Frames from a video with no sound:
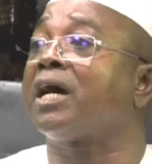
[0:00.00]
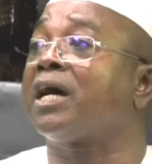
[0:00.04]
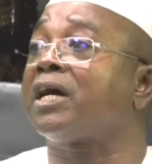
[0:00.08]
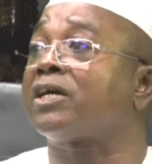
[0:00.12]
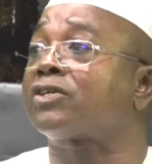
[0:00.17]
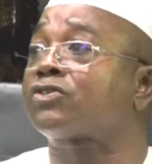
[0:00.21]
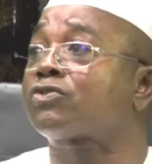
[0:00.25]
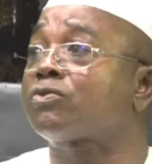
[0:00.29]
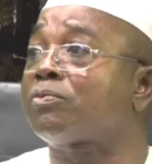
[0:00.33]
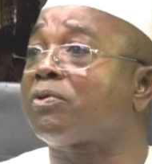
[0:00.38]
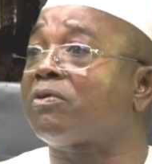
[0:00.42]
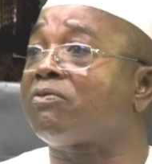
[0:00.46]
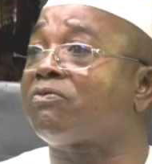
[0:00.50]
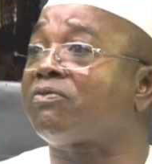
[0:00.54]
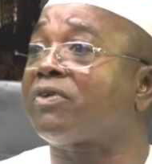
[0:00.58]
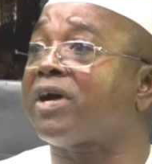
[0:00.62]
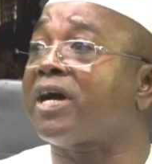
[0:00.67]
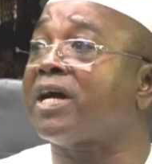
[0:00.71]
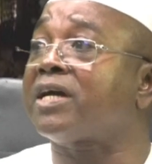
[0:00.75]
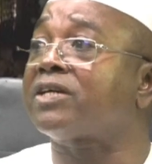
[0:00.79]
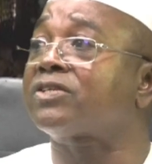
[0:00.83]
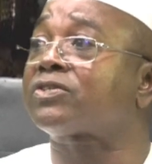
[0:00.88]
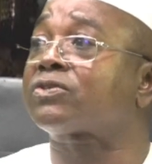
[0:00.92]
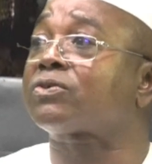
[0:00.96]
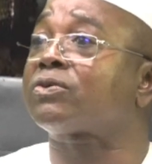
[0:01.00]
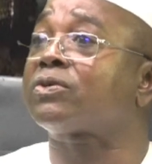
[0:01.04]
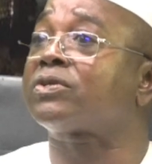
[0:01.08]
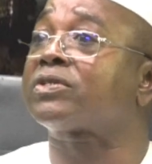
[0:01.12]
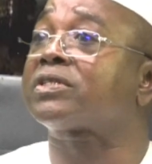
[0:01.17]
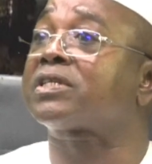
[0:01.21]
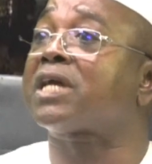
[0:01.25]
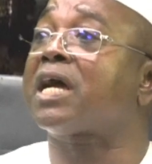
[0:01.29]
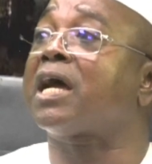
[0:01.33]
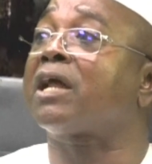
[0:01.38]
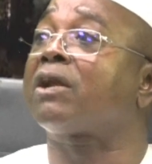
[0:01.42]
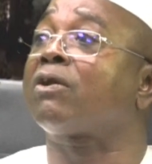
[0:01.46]
supervisors
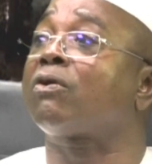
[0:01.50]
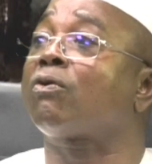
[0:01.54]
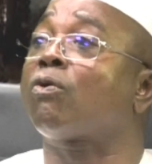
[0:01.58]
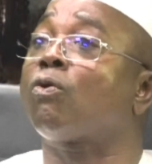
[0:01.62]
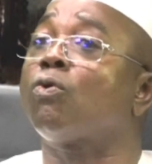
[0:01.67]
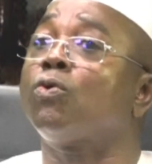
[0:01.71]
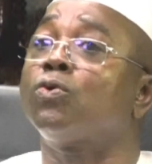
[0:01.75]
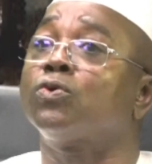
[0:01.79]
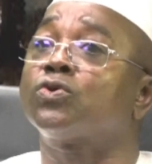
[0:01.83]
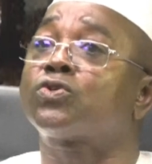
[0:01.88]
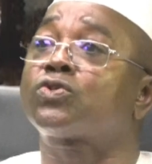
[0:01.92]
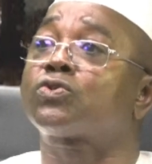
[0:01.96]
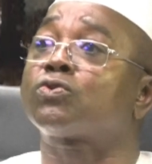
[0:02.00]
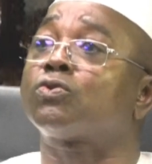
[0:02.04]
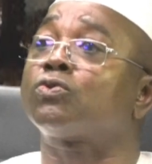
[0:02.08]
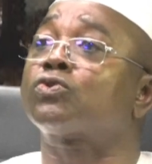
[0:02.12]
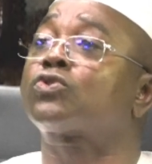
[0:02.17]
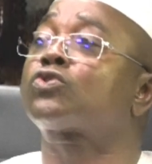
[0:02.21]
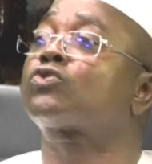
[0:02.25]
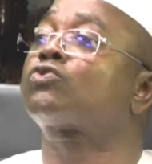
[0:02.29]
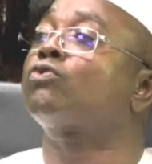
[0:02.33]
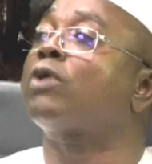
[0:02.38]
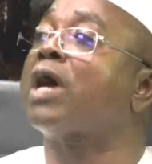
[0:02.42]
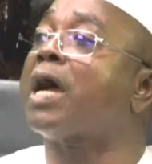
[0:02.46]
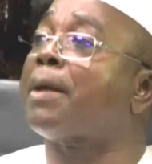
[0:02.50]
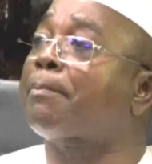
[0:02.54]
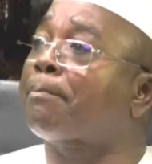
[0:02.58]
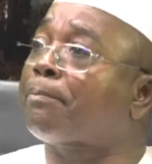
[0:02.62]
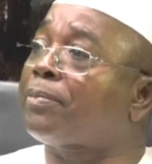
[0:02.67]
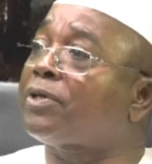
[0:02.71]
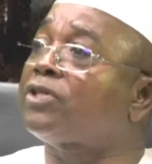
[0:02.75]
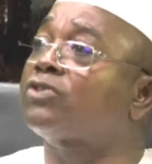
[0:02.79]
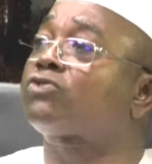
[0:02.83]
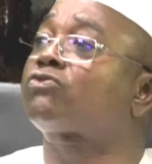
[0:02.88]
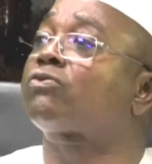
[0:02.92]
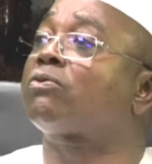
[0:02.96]
and also
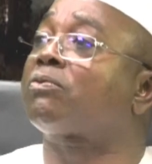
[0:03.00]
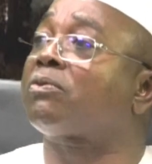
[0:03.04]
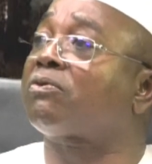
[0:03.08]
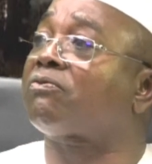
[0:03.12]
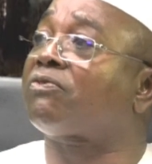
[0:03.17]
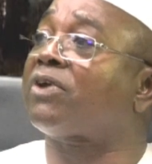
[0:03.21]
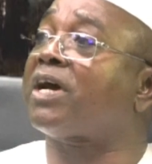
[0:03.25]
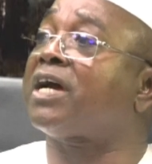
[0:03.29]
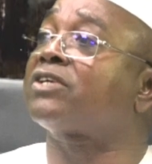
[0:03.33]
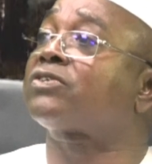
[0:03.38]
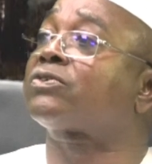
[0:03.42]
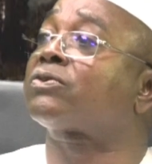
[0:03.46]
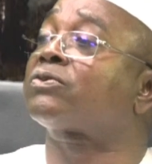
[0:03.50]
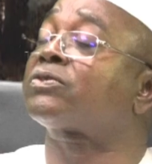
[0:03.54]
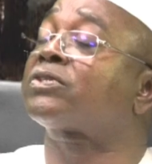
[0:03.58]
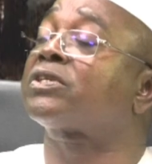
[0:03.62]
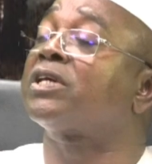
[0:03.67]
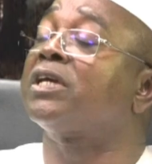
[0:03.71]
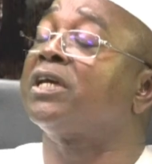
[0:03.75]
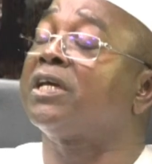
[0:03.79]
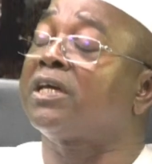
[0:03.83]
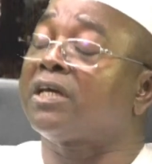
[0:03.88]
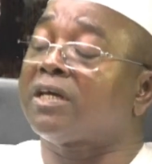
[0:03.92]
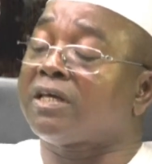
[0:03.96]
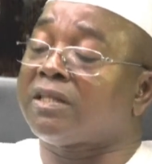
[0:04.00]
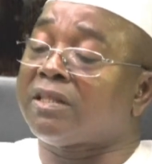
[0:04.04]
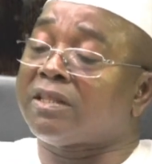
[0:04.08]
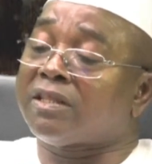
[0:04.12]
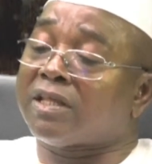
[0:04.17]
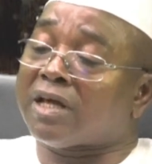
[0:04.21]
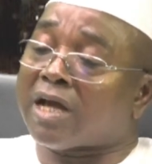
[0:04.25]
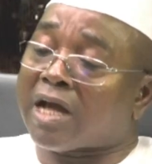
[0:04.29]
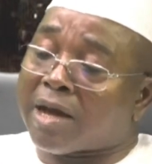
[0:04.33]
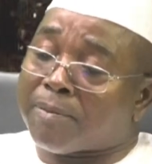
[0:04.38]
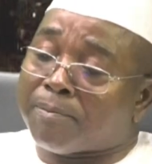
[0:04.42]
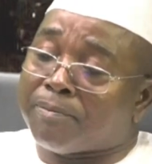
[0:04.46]
swapping supervisors in
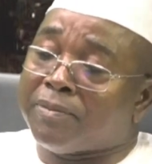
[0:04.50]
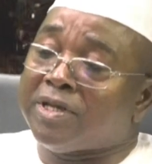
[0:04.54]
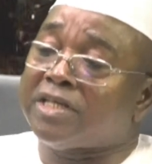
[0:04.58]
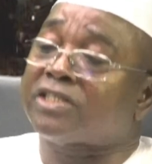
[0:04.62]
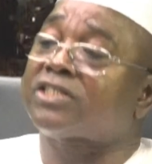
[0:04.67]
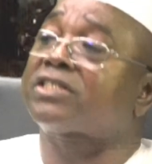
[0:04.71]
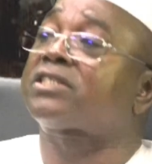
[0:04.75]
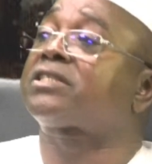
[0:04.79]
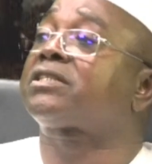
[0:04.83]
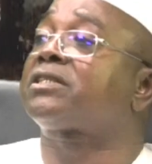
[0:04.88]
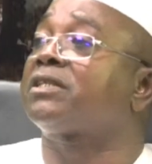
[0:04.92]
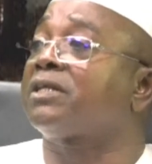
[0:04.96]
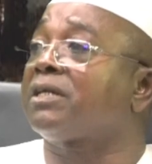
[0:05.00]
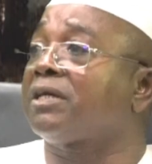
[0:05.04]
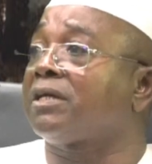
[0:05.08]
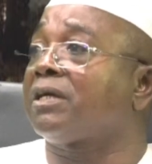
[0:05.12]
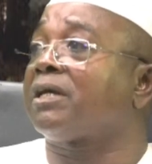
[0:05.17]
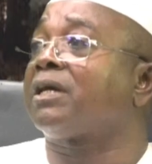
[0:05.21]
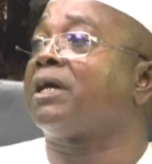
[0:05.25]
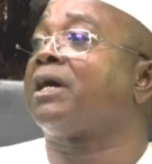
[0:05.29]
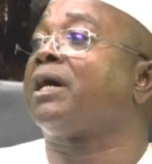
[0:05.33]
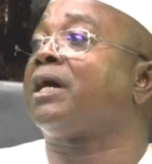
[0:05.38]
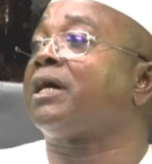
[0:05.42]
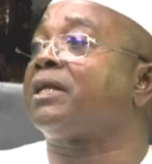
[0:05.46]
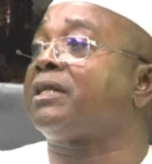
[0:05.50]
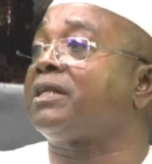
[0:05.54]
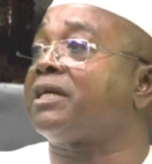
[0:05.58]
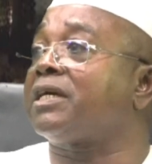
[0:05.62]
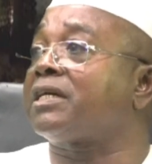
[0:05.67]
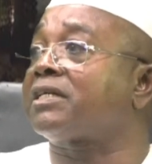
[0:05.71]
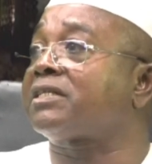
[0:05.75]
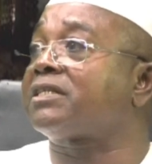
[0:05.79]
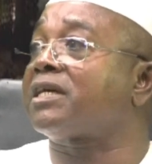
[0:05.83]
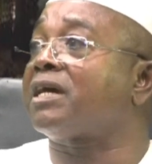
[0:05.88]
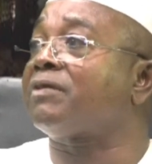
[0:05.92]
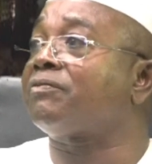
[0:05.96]
amidst the
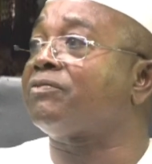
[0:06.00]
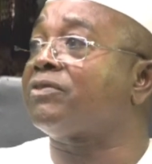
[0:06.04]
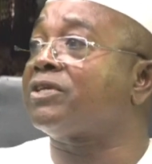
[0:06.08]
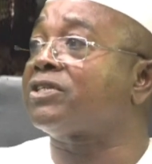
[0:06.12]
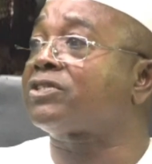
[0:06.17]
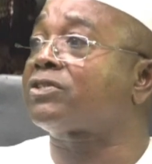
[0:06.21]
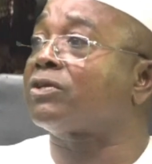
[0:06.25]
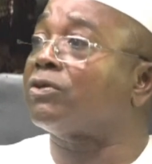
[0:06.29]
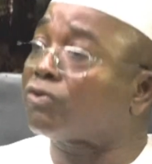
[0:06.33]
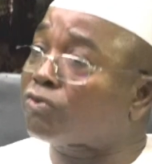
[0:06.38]
examination.